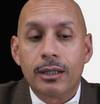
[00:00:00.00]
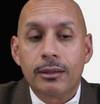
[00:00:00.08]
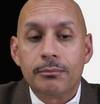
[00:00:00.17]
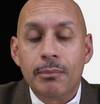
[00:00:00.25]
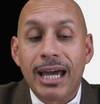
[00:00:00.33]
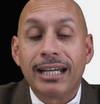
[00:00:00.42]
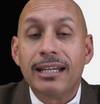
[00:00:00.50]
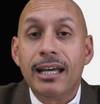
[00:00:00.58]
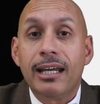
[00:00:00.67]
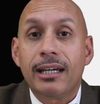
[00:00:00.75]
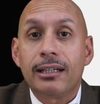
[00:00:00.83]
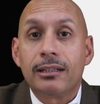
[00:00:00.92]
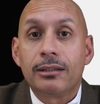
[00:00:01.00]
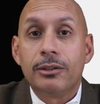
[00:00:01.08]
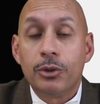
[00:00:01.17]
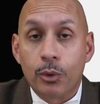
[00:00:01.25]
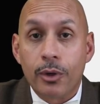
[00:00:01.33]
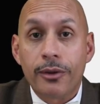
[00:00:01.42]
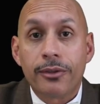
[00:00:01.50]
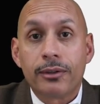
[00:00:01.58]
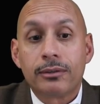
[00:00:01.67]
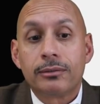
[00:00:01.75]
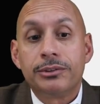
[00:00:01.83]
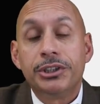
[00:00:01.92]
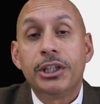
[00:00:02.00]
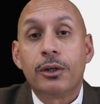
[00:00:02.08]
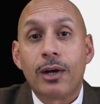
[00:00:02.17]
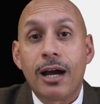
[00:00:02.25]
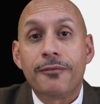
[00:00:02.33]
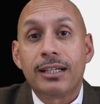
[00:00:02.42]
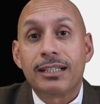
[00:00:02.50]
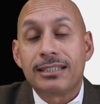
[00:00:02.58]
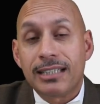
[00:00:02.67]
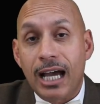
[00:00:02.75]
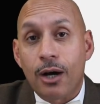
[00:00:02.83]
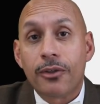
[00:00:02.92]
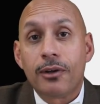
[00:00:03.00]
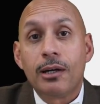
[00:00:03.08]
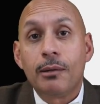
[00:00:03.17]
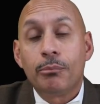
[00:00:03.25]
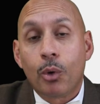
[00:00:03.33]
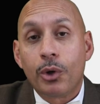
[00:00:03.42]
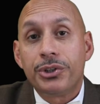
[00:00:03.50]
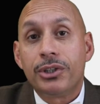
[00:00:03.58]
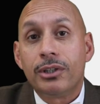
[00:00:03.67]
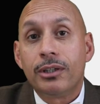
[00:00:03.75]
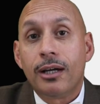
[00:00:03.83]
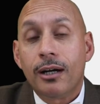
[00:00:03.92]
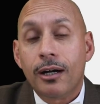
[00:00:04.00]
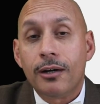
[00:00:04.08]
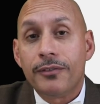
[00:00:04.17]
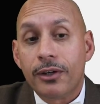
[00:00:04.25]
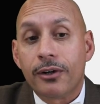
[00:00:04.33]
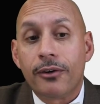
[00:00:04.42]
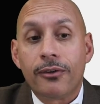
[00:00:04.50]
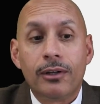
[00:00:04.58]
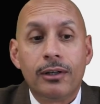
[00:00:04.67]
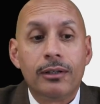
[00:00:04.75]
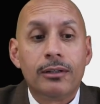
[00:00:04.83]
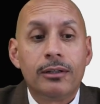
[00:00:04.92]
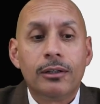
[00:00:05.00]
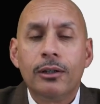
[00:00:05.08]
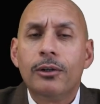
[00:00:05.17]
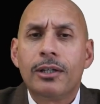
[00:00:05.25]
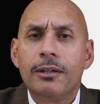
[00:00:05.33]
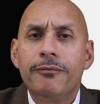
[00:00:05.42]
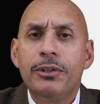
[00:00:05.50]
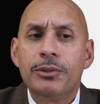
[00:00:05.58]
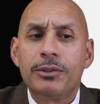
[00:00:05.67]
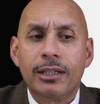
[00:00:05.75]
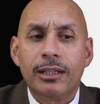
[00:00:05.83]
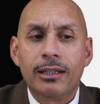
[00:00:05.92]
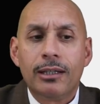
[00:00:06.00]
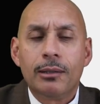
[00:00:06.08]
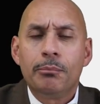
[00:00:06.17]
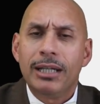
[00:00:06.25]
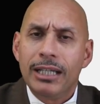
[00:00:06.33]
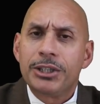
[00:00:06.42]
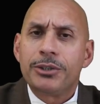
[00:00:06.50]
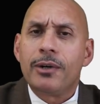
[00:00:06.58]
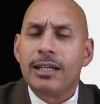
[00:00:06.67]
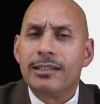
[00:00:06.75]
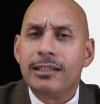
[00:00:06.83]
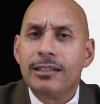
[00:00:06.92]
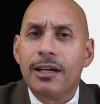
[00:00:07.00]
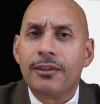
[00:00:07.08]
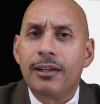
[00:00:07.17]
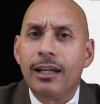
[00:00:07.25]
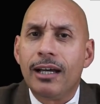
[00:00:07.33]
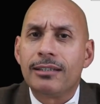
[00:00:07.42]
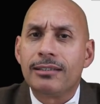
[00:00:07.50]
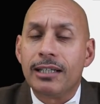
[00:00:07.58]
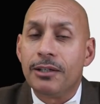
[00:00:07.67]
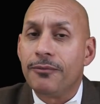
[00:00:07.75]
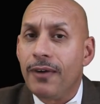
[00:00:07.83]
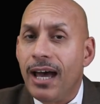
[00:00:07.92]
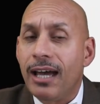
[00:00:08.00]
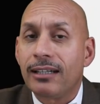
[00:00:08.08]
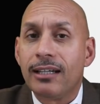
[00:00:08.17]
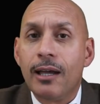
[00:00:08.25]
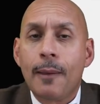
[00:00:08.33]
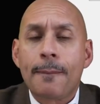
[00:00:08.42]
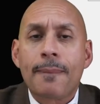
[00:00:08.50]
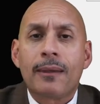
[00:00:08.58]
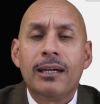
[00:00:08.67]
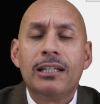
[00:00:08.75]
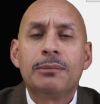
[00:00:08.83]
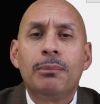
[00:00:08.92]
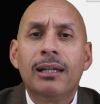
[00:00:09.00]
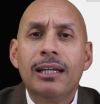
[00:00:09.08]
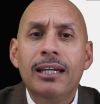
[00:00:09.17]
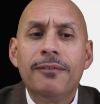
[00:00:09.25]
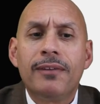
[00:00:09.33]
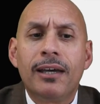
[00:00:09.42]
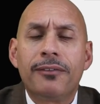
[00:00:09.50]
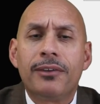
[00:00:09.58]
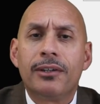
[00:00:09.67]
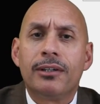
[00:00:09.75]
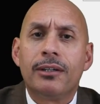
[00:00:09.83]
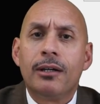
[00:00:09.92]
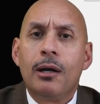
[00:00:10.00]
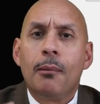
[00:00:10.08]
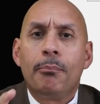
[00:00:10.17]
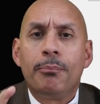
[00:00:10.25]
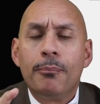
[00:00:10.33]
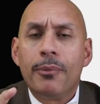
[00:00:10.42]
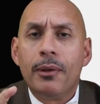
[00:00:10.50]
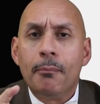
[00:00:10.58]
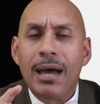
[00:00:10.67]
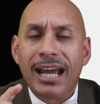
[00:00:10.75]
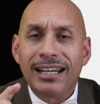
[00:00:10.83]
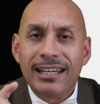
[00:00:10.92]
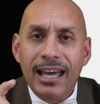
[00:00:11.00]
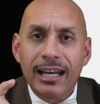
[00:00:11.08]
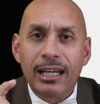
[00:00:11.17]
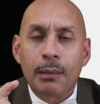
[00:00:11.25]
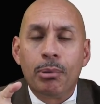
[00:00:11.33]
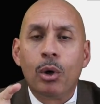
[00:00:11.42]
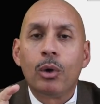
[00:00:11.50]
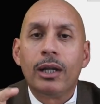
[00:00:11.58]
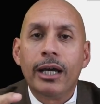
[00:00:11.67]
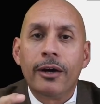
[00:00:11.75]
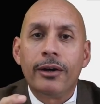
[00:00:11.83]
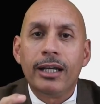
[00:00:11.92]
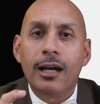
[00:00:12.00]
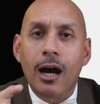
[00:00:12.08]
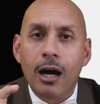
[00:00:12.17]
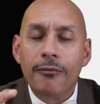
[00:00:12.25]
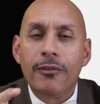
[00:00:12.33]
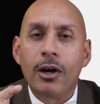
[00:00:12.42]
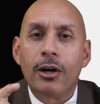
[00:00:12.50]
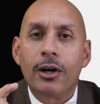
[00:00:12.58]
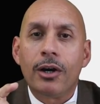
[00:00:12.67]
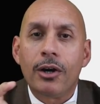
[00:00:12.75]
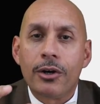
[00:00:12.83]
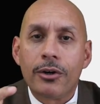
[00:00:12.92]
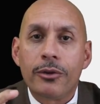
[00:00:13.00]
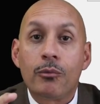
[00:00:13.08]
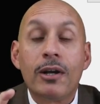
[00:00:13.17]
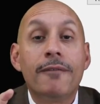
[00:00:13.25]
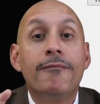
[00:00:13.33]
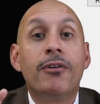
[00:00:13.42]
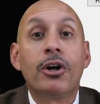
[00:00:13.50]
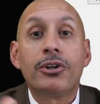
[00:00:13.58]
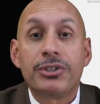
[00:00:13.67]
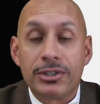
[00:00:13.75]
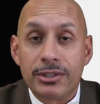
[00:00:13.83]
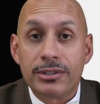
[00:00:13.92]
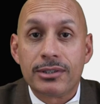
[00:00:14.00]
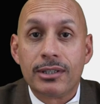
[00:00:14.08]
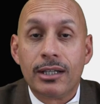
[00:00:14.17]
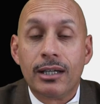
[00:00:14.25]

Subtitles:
magnetic north, geographic south portion of the Earth. A little confusing, but interesting nonetheless. And in fact, it is believed that the magnetic polarity of the Earth reverses